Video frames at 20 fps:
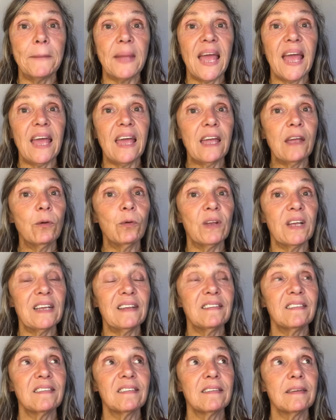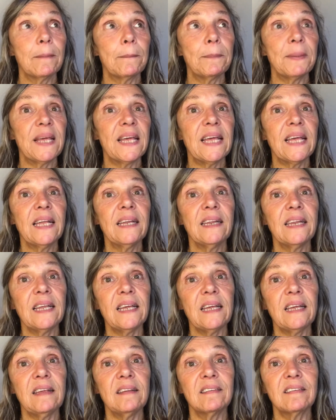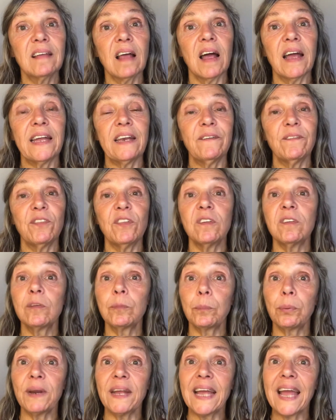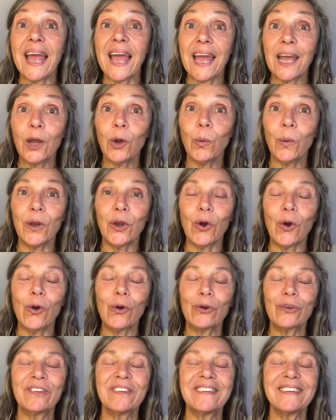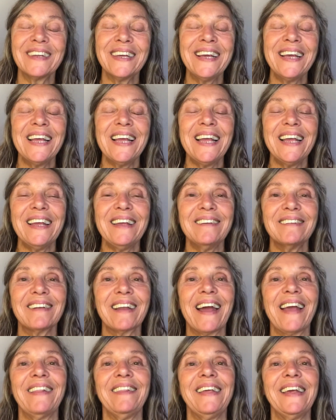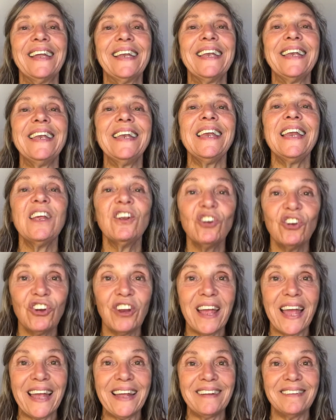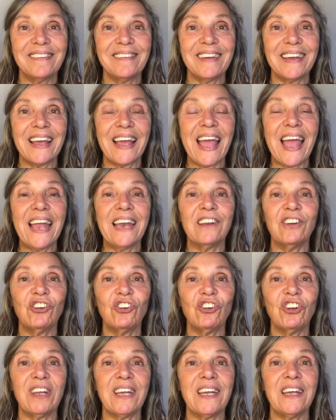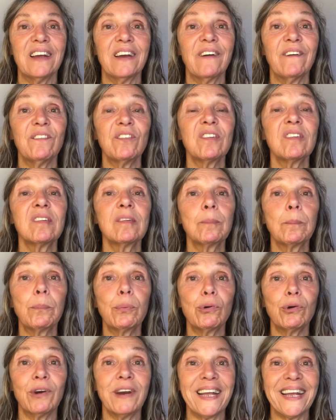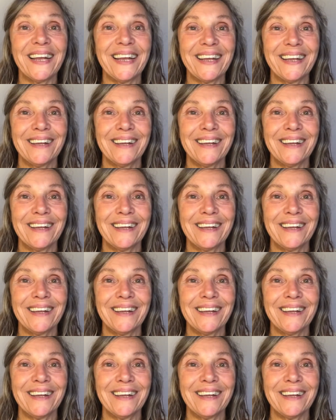Aries, being the sign of the spring equinox, is like the initiating energy of spring.